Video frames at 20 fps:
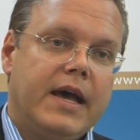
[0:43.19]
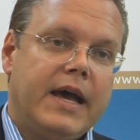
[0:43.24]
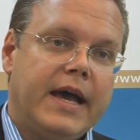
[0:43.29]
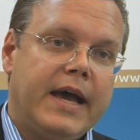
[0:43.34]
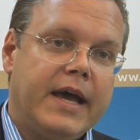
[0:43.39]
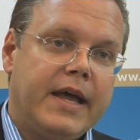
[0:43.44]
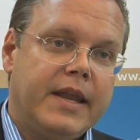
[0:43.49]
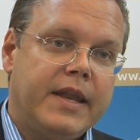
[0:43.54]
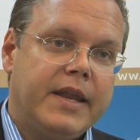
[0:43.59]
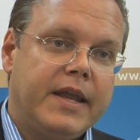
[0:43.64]

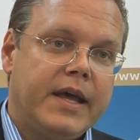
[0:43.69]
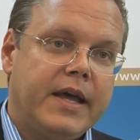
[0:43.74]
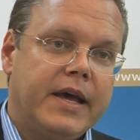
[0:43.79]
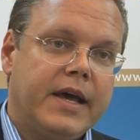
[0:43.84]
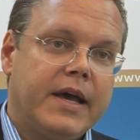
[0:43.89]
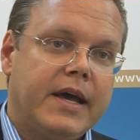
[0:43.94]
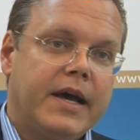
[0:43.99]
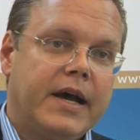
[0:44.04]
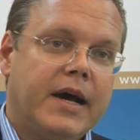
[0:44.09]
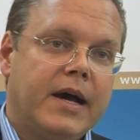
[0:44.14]
And
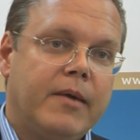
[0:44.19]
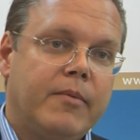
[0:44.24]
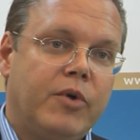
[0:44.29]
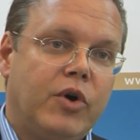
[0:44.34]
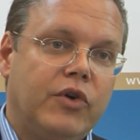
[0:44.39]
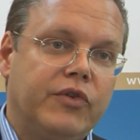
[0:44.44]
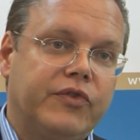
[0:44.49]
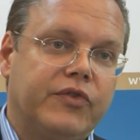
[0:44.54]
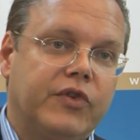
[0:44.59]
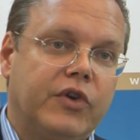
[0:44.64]
uh, I'm
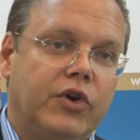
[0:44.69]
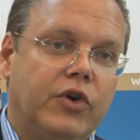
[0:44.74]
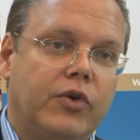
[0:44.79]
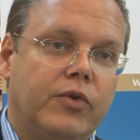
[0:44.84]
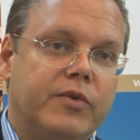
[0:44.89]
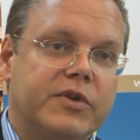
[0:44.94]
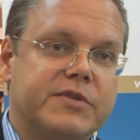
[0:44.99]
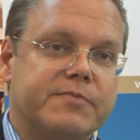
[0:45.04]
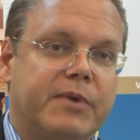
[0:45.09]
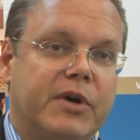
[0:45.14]

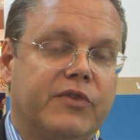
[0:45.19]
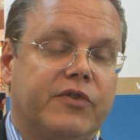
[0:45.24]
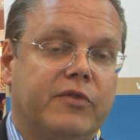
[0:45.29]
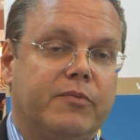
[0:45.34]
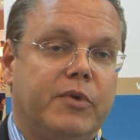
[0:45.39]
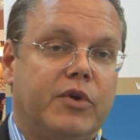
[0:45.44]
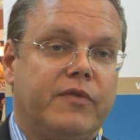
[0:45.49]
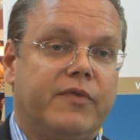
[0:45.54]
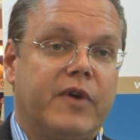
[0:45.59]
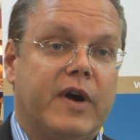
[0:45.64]
also
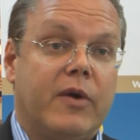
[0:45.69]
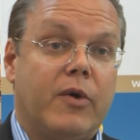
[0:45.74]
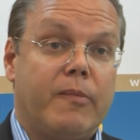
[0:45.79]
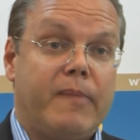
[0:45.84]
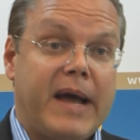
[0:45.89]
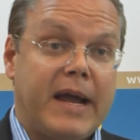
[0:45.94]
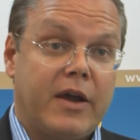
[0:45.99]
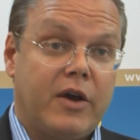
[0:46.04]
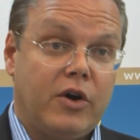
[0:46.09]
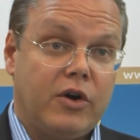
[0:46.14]
responsible for our
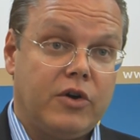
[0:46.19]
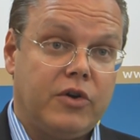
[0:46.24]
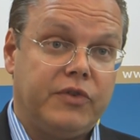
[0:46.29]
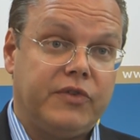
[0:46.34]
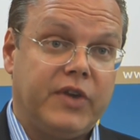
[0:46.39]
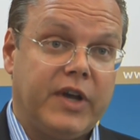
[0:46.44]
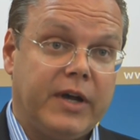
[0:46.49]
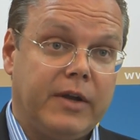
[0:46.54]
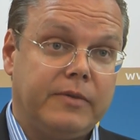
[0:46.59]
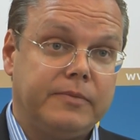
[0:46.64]
Bangkok
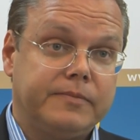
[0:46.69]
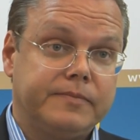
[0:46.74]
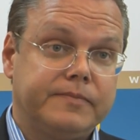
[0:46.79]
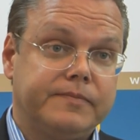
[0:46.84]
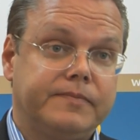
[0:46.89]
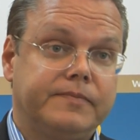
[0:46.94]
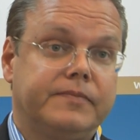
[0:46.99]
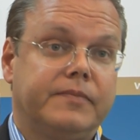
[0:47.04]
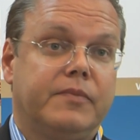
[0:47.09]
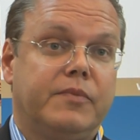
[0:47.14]
hotel,
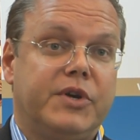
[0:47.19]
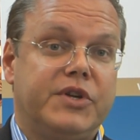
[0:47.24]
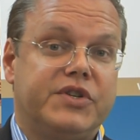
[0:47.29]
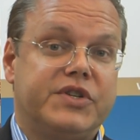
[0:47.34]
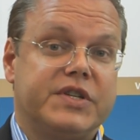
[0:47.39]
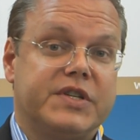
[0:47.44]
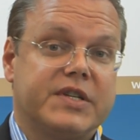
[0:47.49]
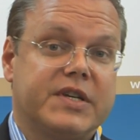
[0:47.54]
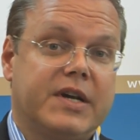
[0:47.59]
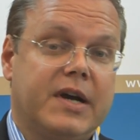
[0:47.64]

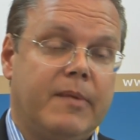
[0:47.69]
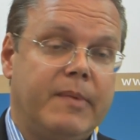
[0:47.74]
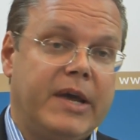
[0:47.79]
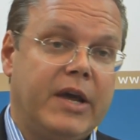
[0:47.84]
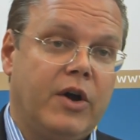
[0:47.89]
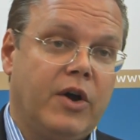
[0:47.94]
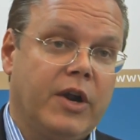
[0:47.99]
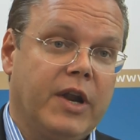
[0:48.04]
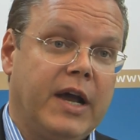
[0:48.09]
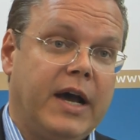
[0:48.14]
which is
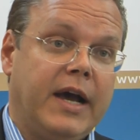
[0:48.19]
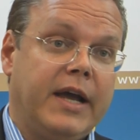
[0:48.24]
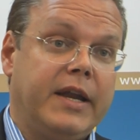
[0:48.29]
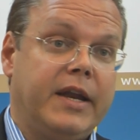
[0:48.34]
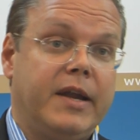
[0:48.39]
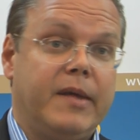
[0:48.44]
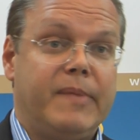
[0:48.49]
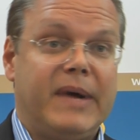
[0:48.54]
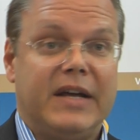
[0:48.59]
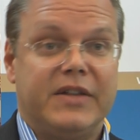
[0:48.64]
coming online
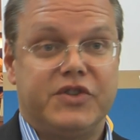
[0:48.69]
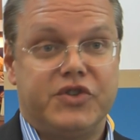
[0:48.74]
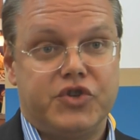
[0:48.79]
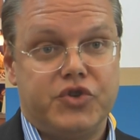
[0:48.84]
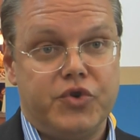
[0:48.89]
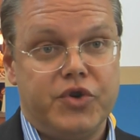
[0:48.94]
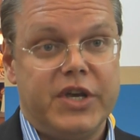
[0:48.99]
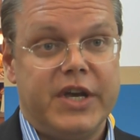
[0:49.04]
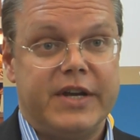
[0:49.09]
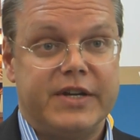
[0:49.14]
in about
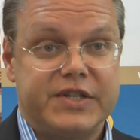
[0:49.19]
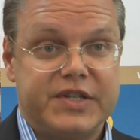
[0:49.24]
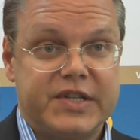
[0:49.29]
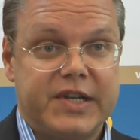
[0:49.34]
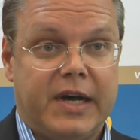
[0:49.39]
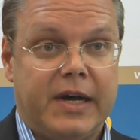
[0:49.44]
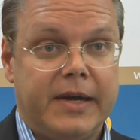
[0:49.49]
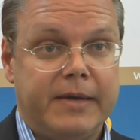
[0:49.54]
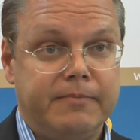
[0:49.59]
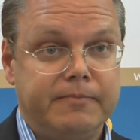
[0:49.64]
two years'
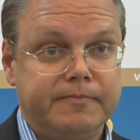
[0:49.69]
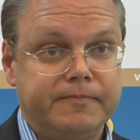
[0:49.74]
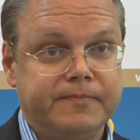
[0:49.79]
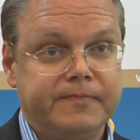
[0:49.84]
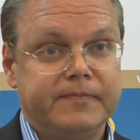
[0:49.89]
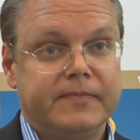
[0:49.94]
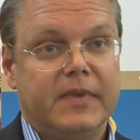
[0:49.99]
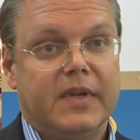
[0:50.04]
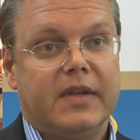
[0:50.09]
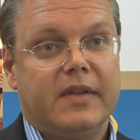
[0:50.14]
time,
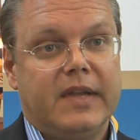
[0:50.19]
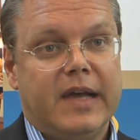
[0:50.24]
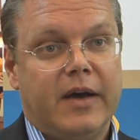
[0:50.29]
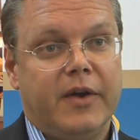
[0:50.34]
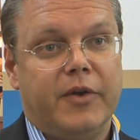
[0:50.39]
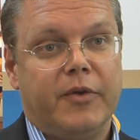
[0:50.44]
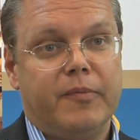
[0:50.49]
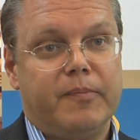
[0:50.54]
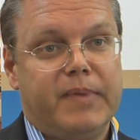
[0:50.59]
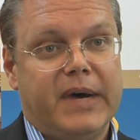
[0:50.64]

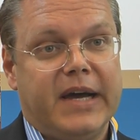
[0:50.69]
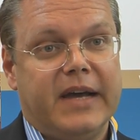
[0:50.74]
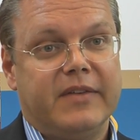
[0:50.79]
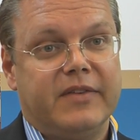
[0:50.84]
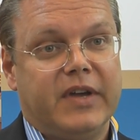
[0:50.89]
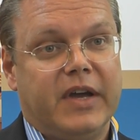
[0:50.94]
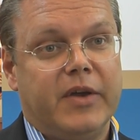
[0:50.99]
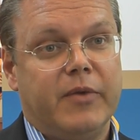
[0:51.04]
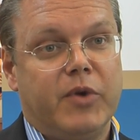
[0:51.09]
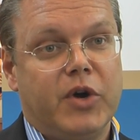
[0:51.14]
down on Phaya
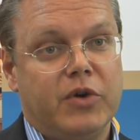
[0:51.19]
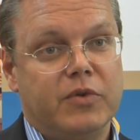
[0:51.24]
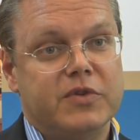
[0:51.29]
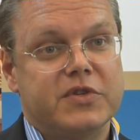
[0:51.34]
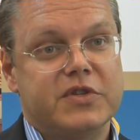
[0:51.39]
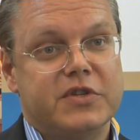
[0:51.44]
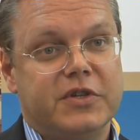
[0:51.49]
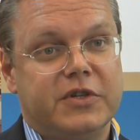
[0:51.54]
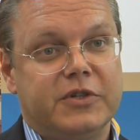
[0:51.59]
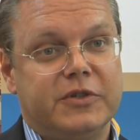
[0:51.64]
Thai
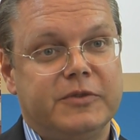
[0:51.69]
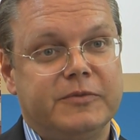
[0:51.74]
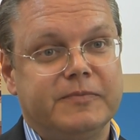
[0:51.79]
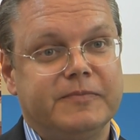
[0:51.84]
Road. So,